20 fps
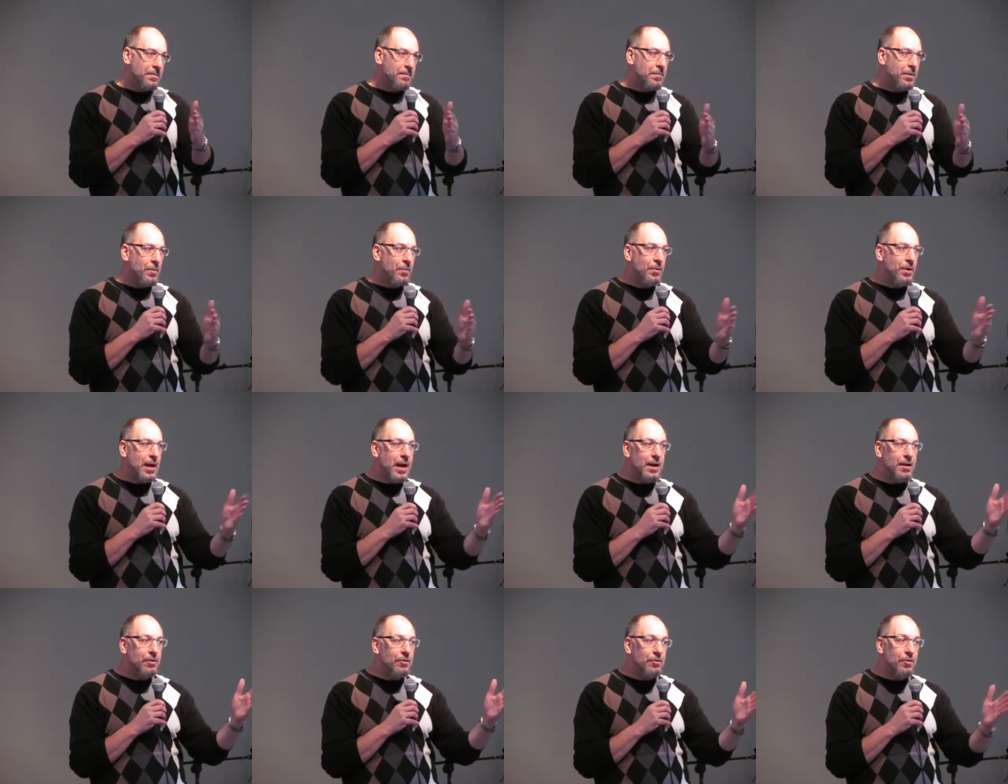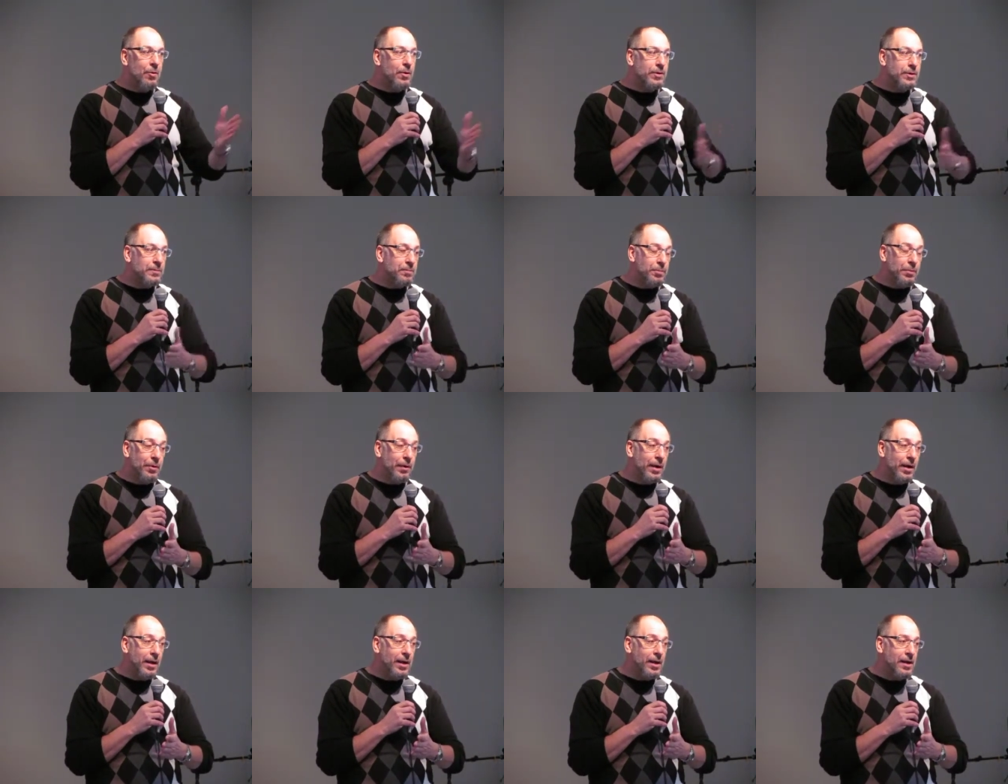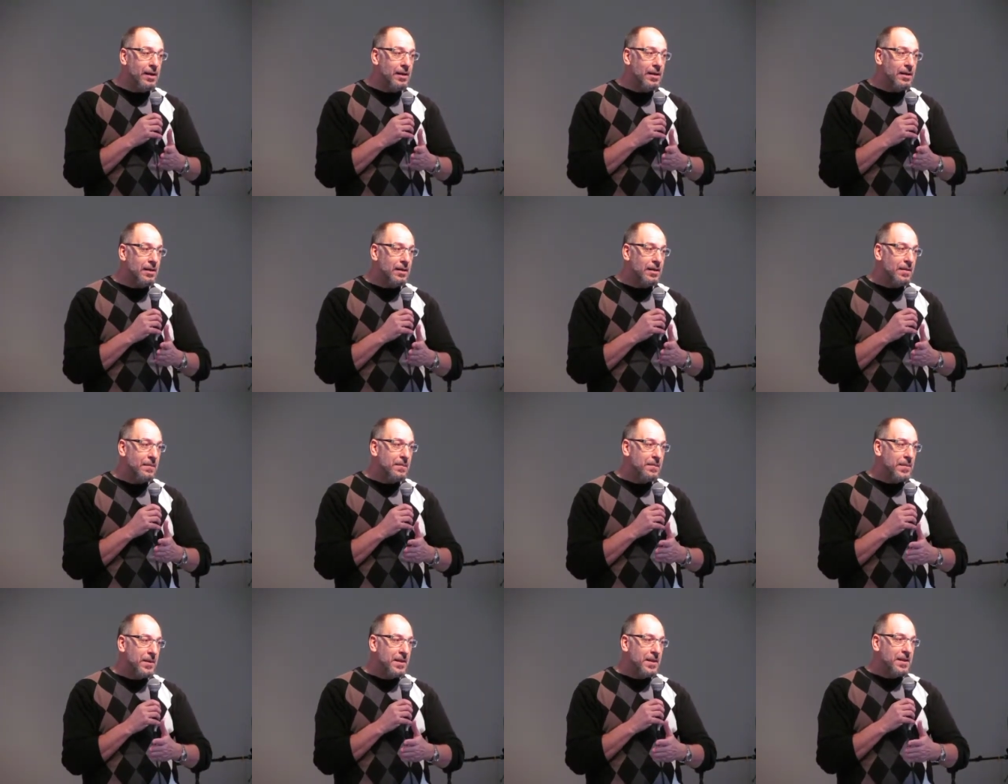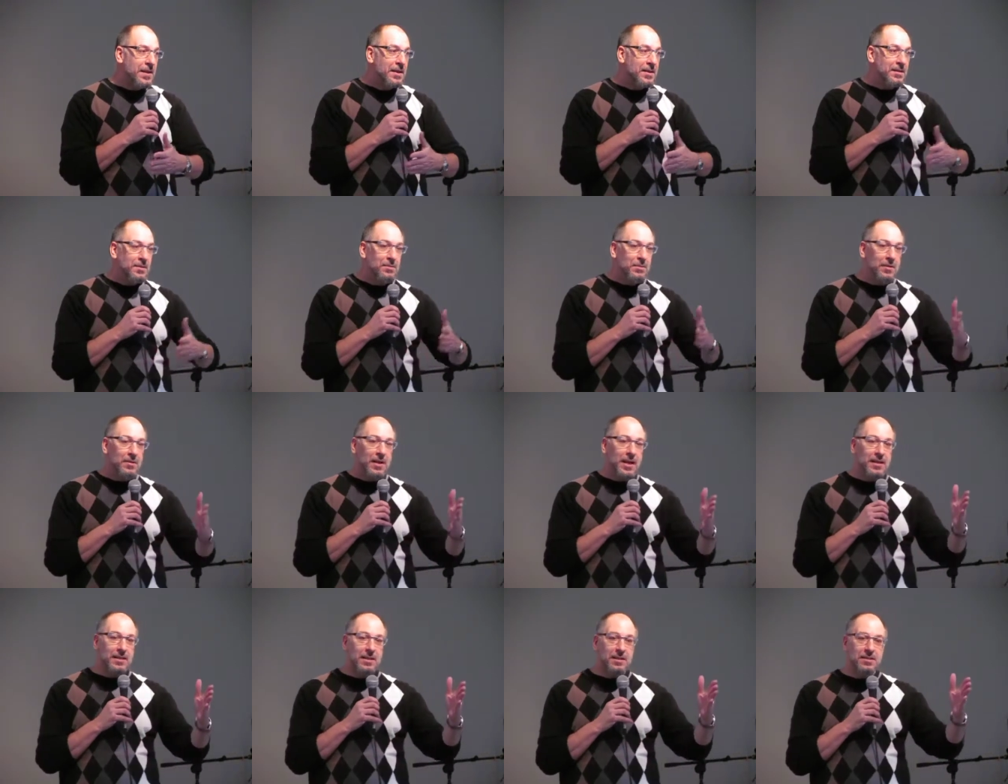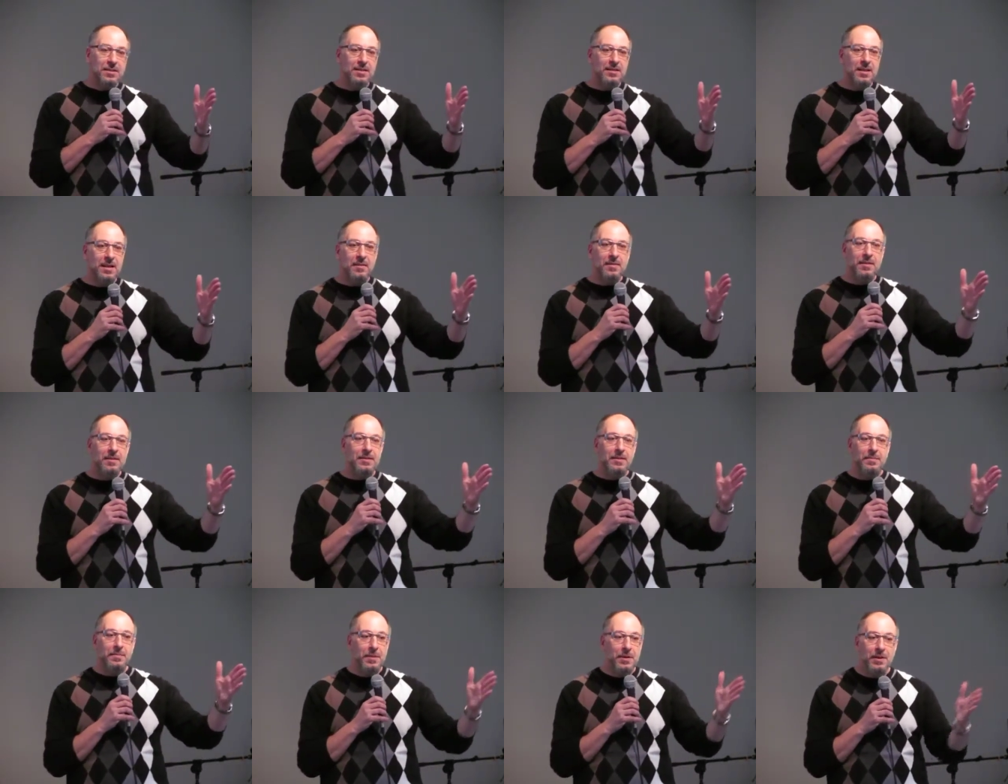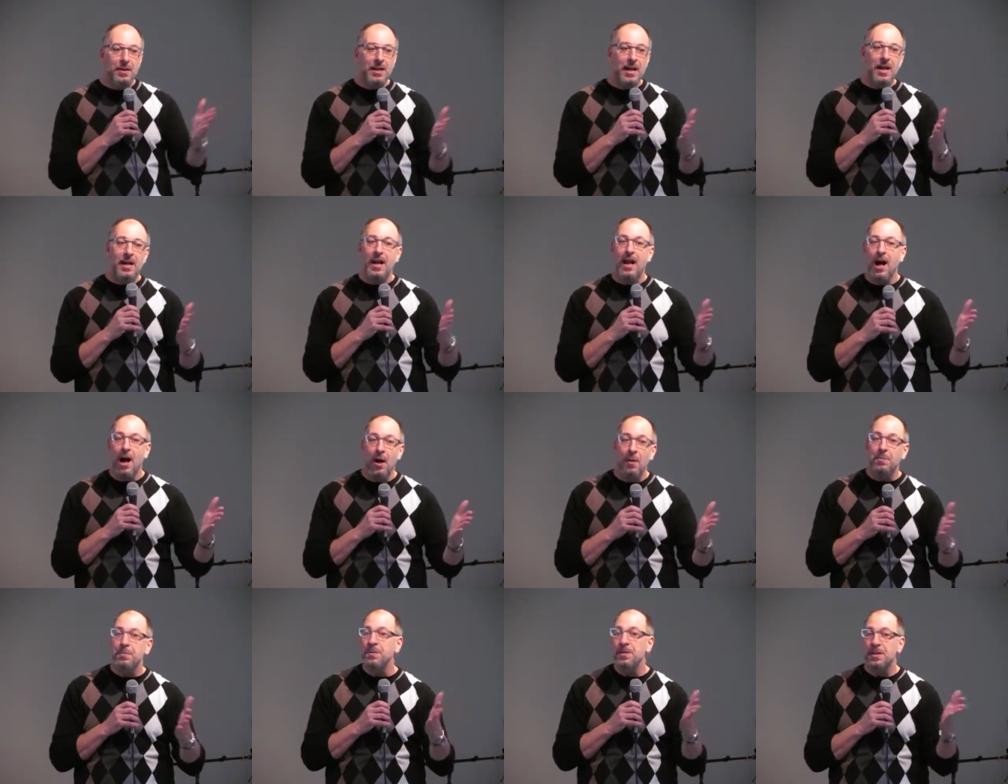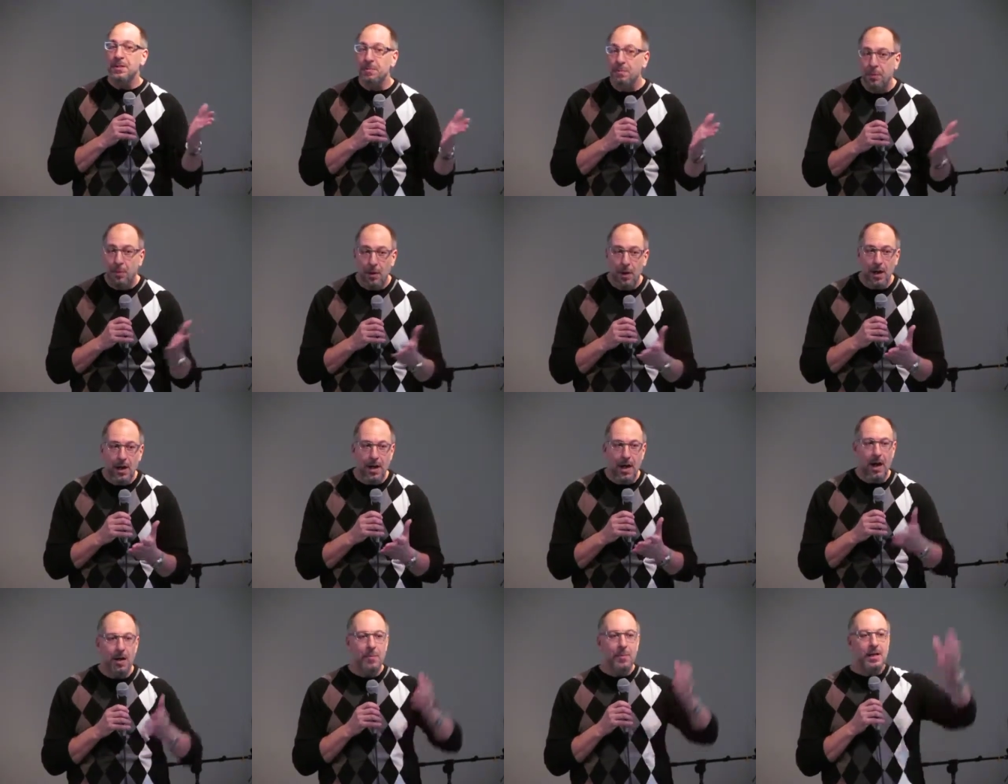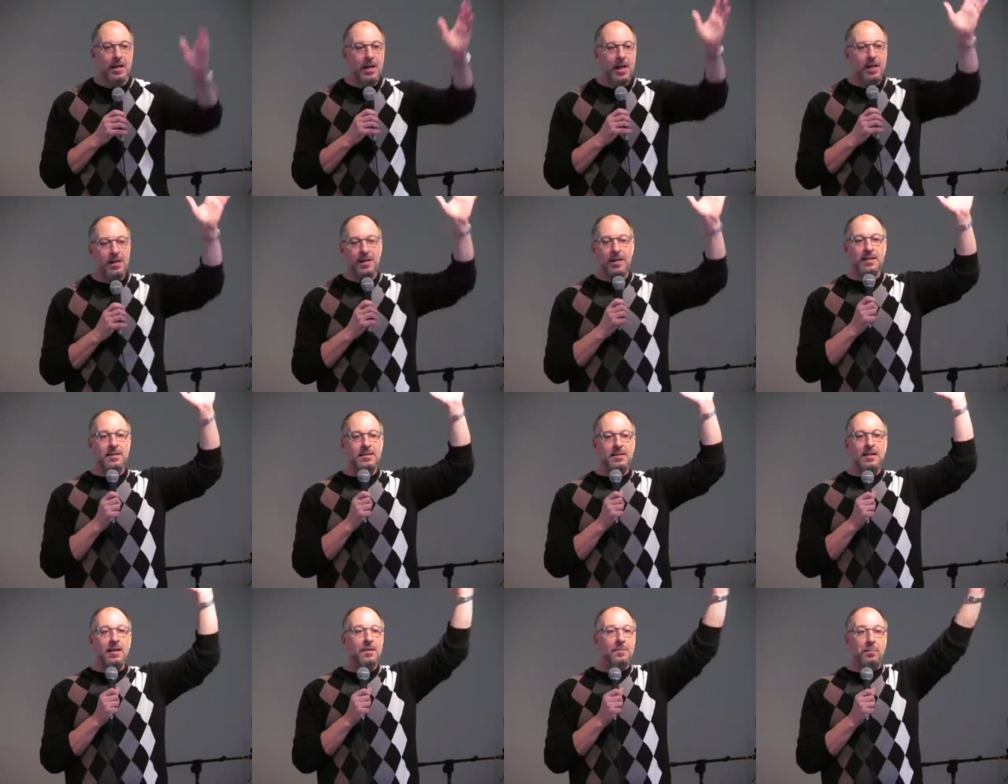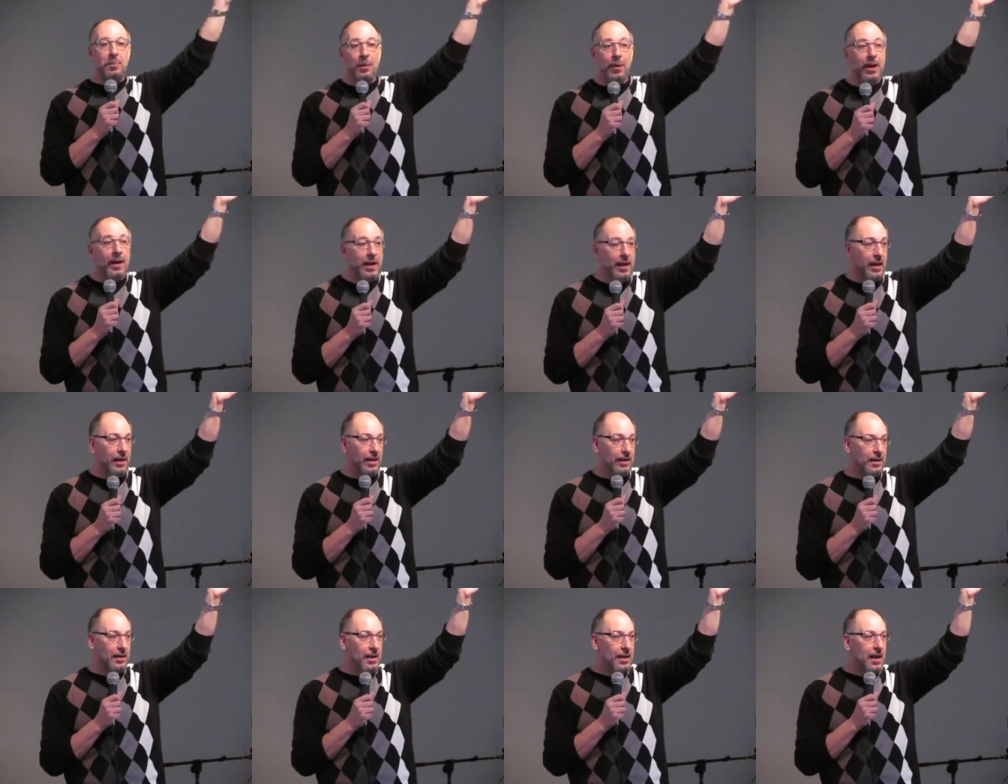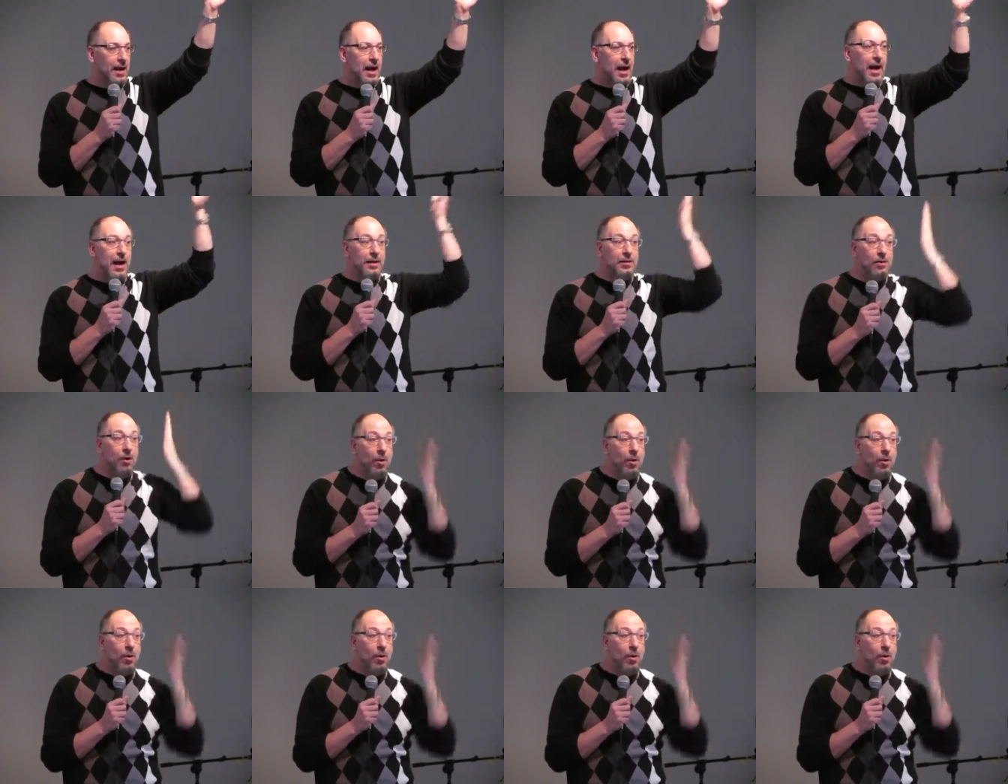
But when I don't know what to pray, the Word of God tells us that the Spirit of God helps us pray. How many get stuck praying? I